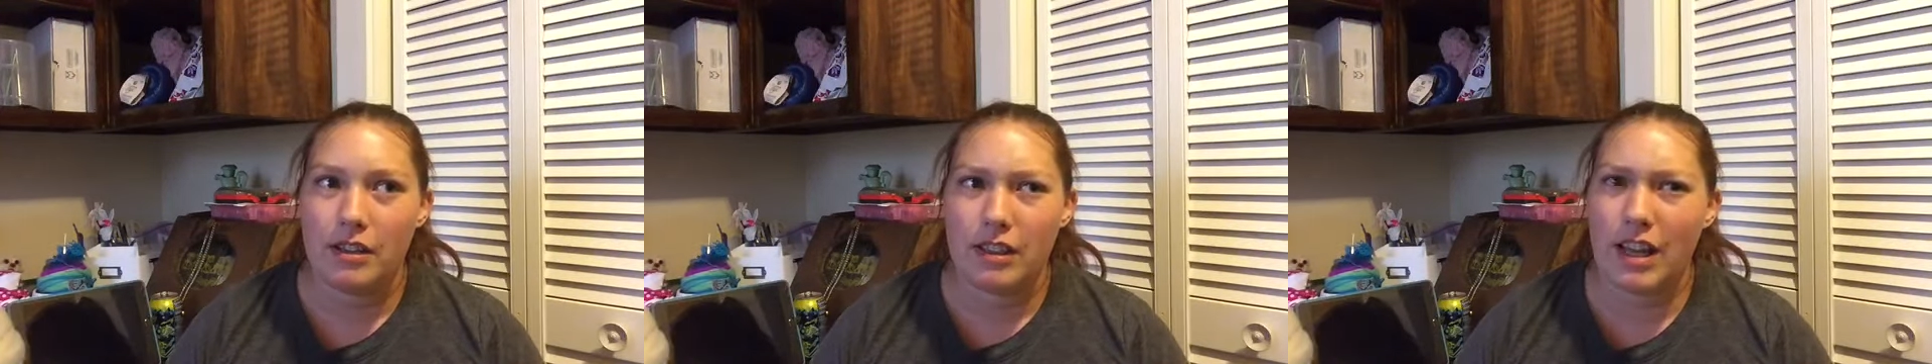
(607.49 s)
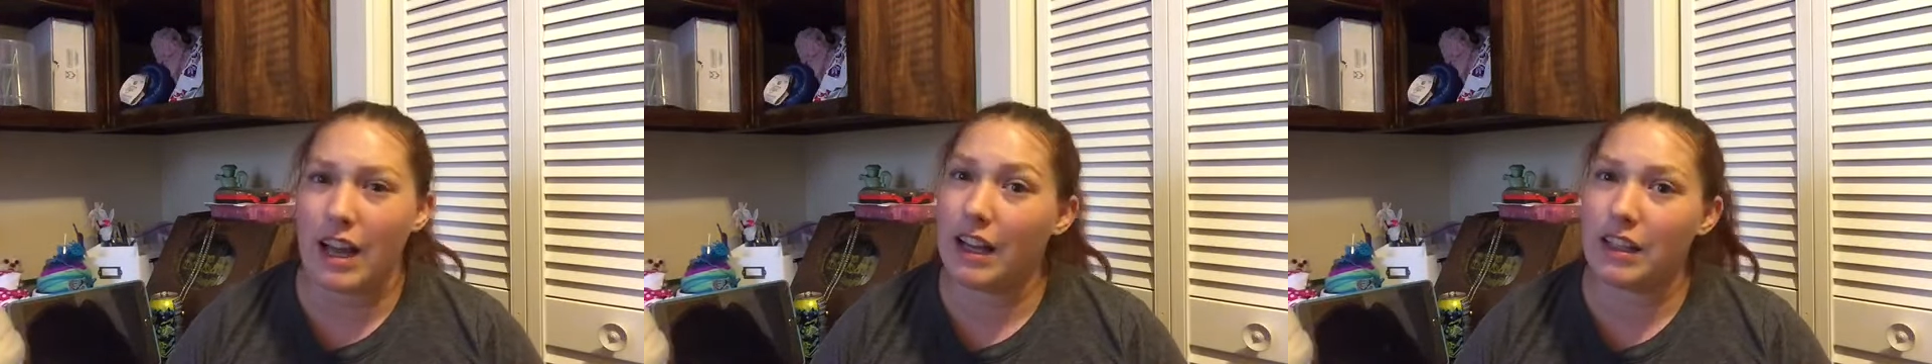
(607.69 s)

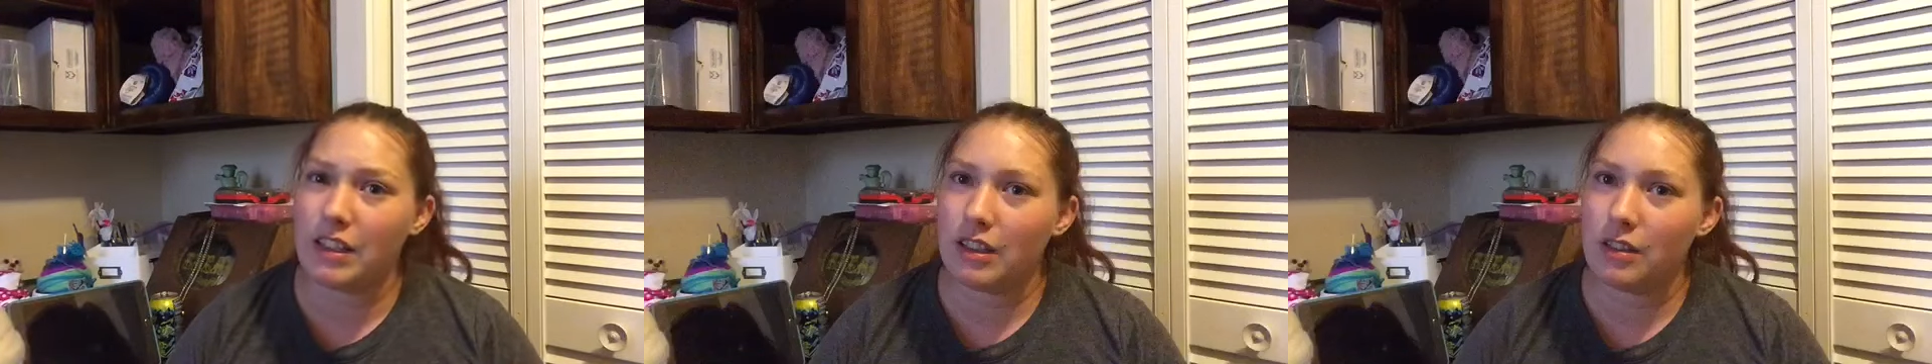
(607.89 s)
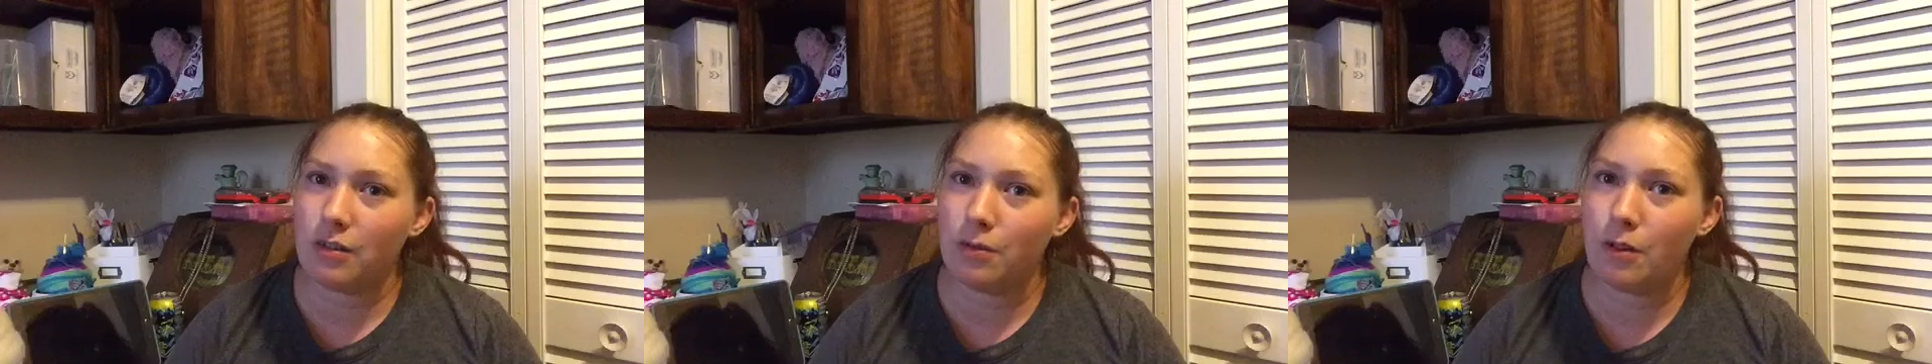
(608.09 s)
kind
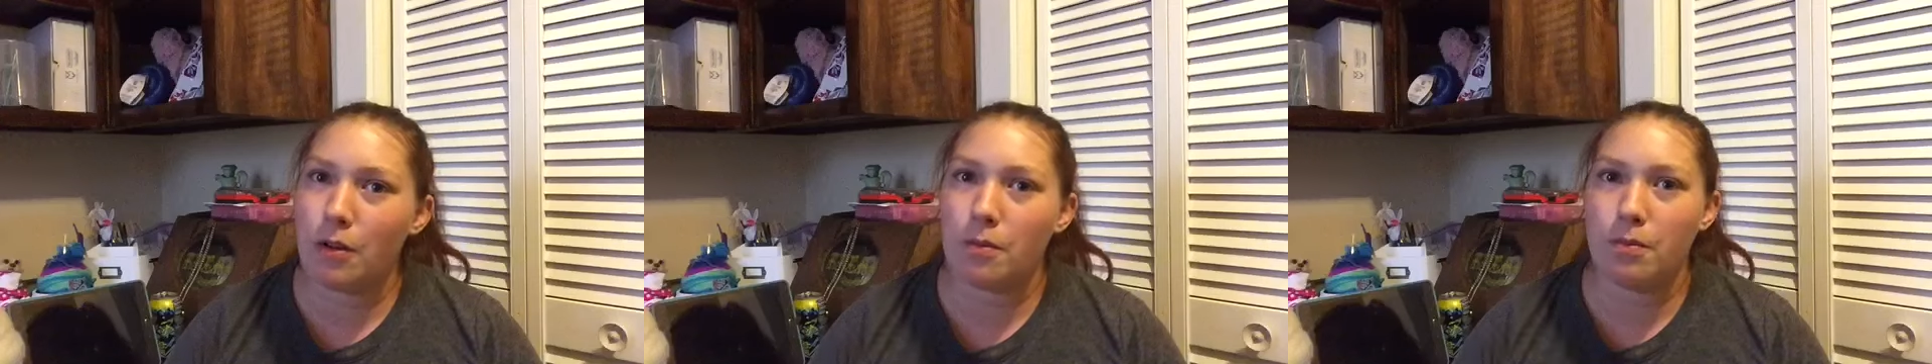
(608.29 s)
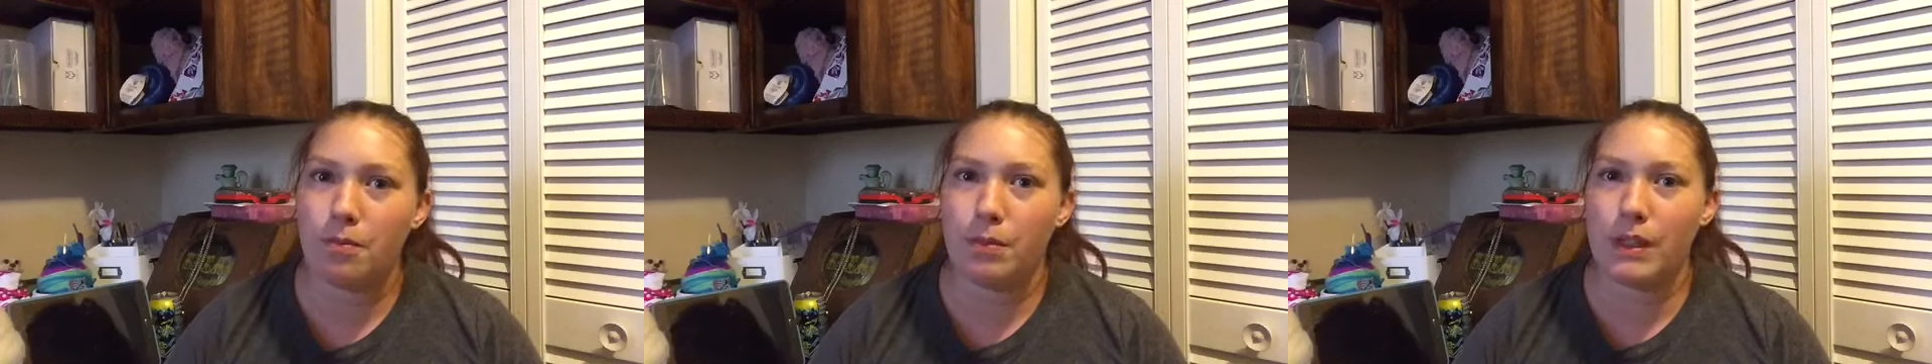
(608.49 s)

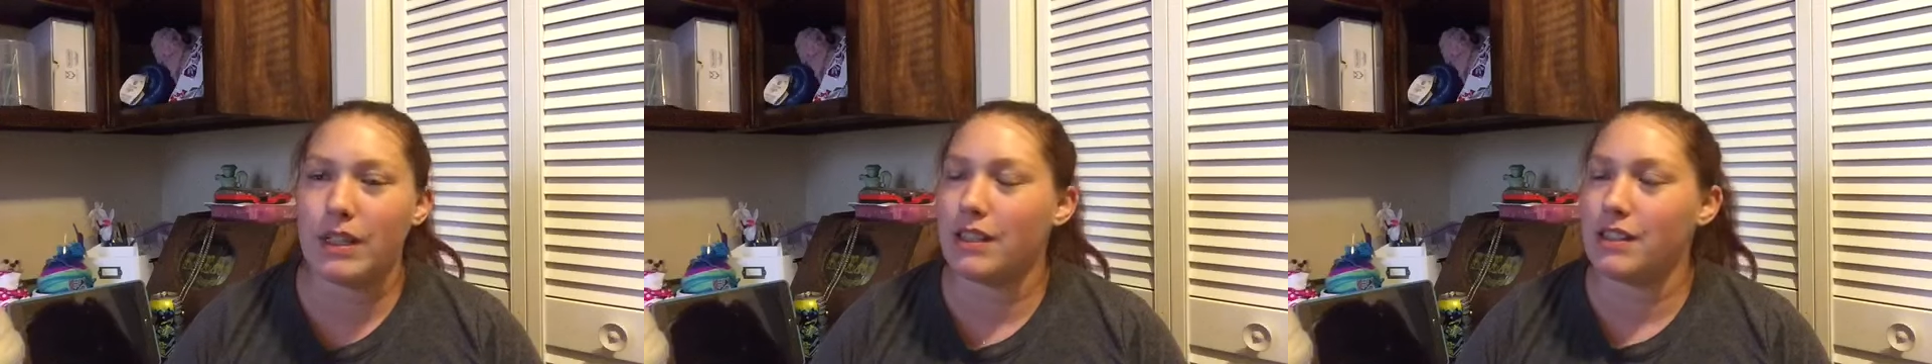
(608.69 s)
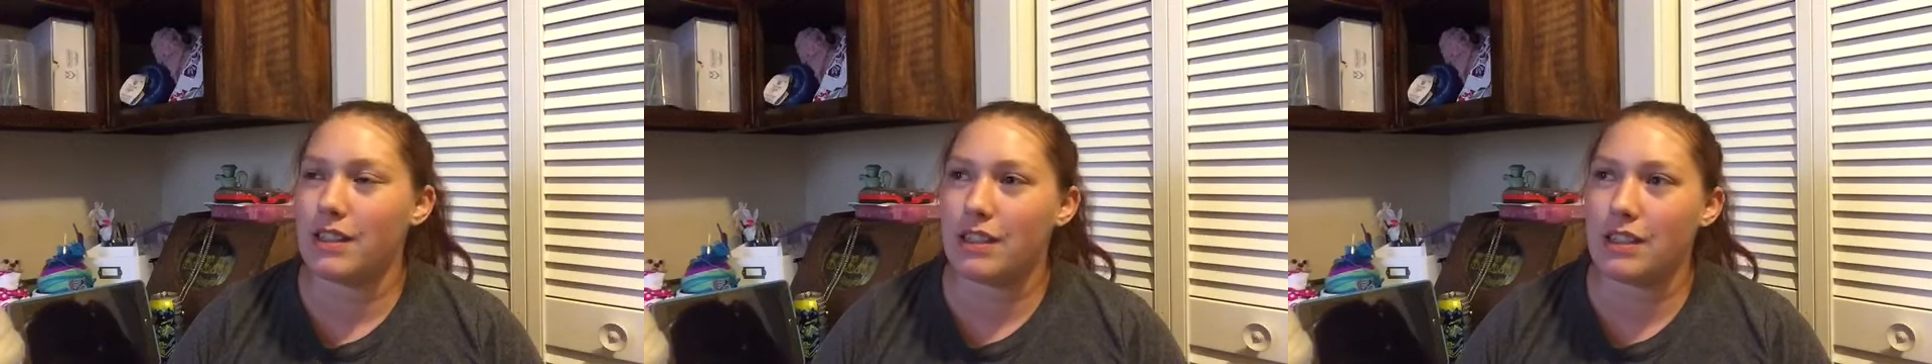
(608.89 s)
of,
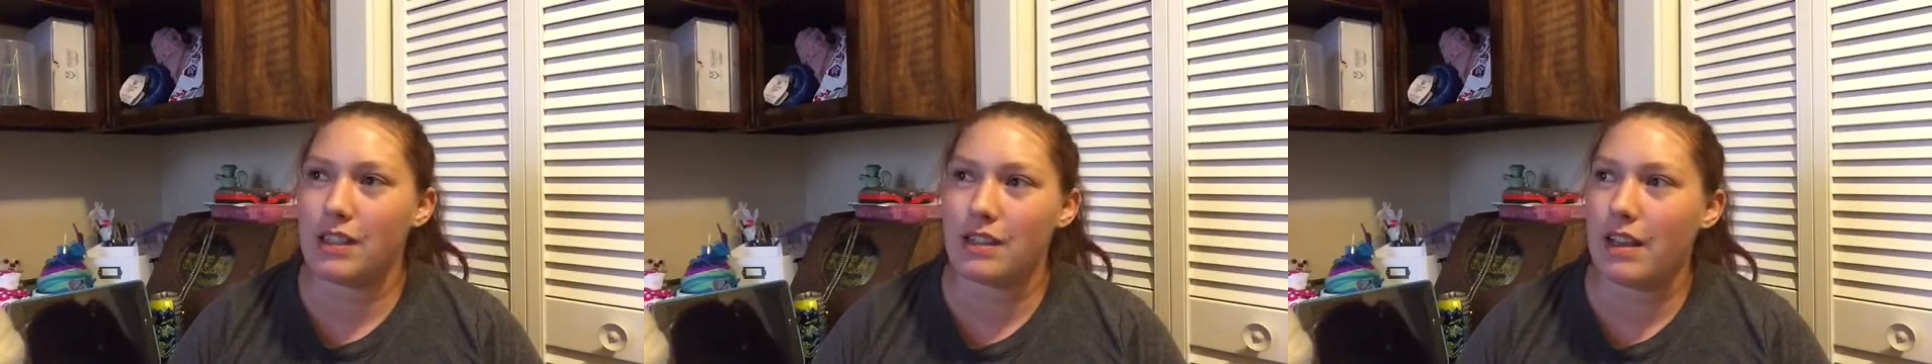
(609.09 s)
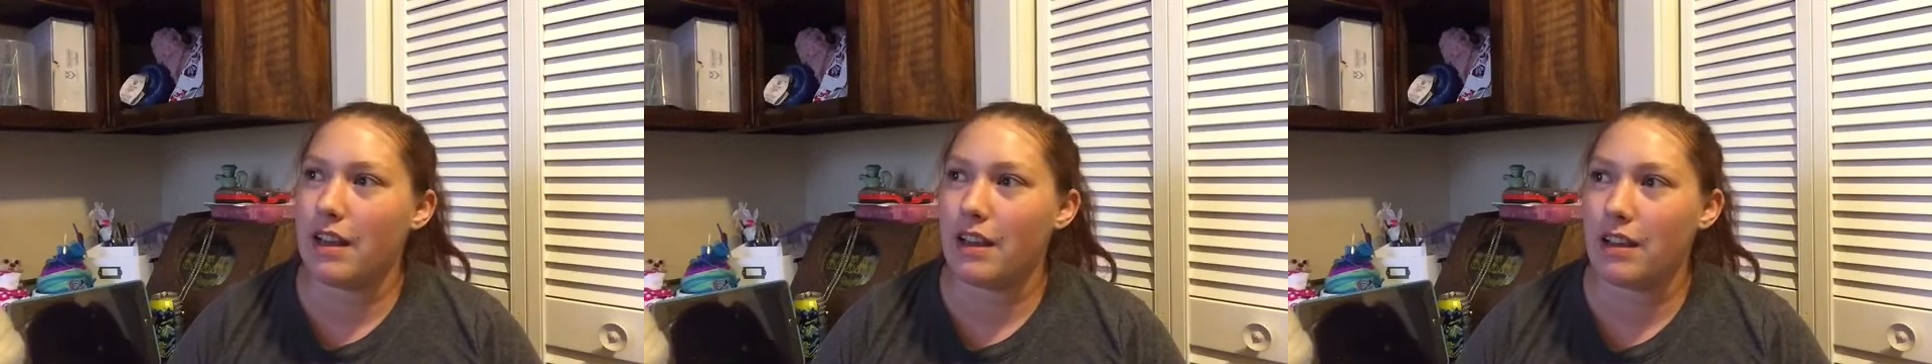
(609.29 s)
because this
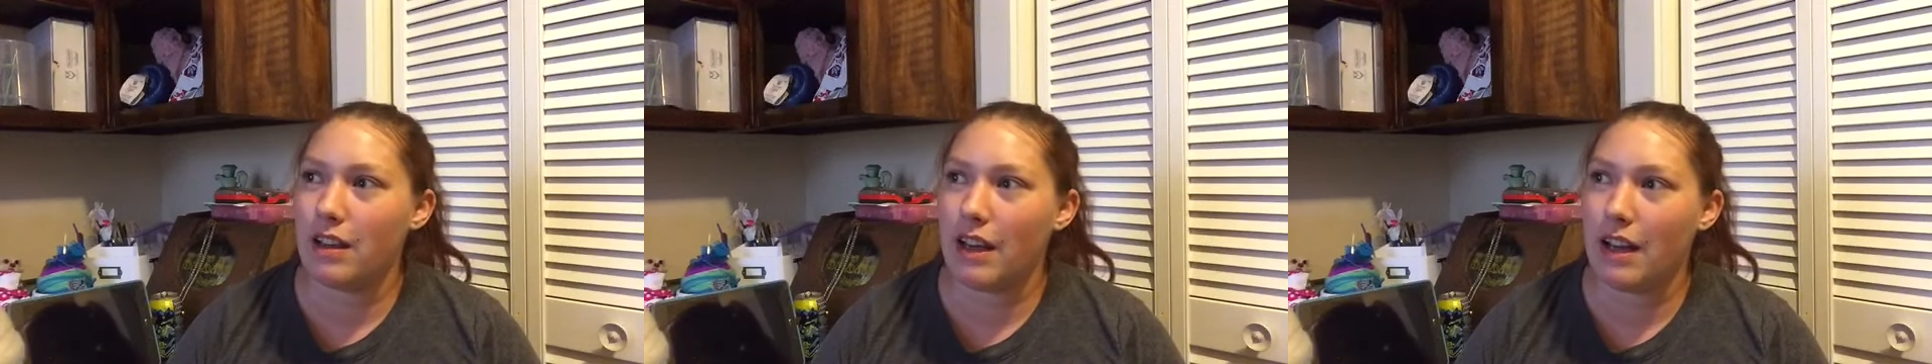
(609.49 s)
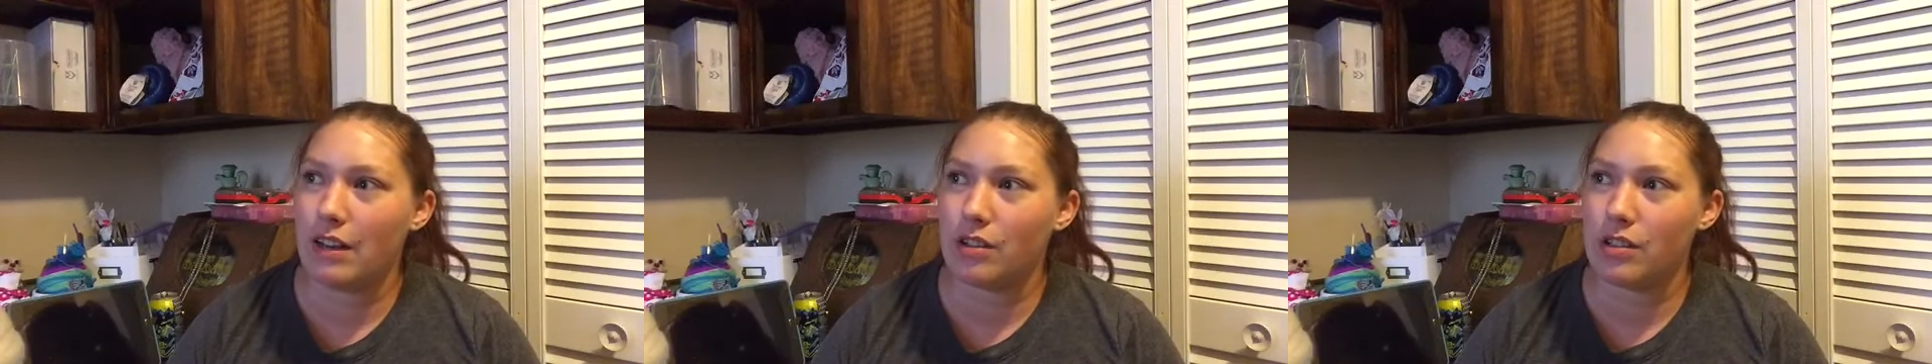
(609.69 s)
is a
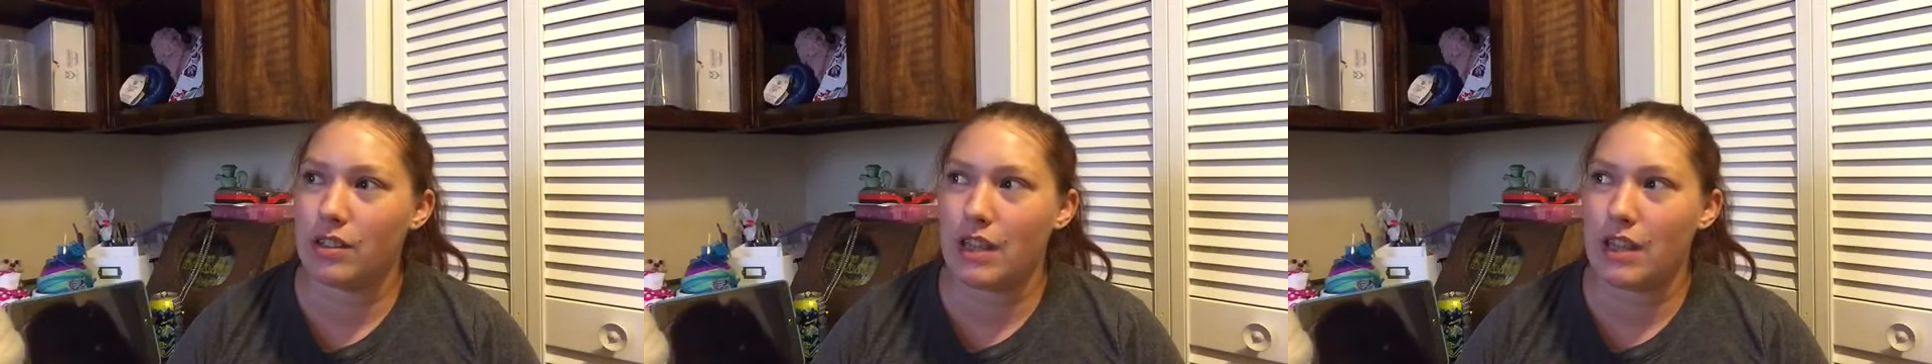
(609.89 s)
house